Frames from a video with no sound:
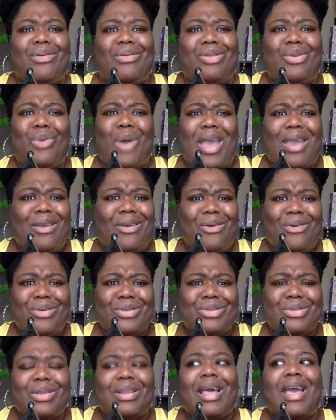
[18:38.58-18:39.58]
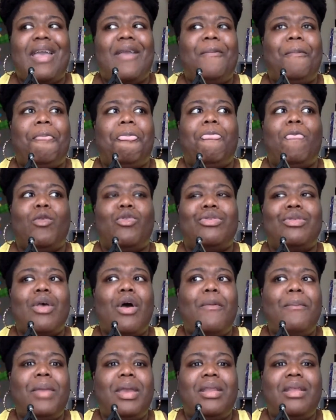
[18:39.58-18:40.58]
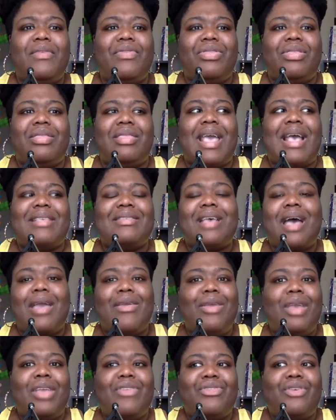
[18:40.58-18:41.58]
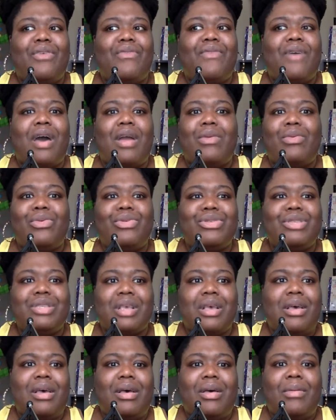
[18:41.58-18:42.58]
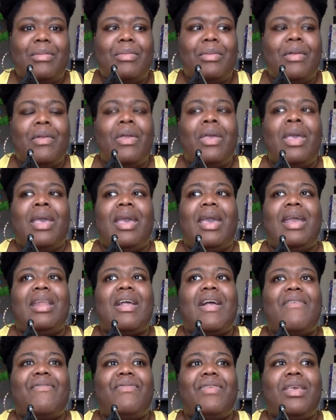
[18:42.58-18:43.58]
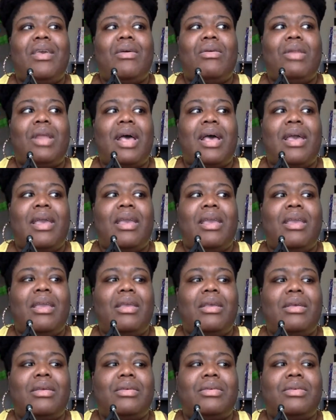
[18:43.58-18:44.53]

the white girls like. So many. That's how you get your followers up. And I feel like,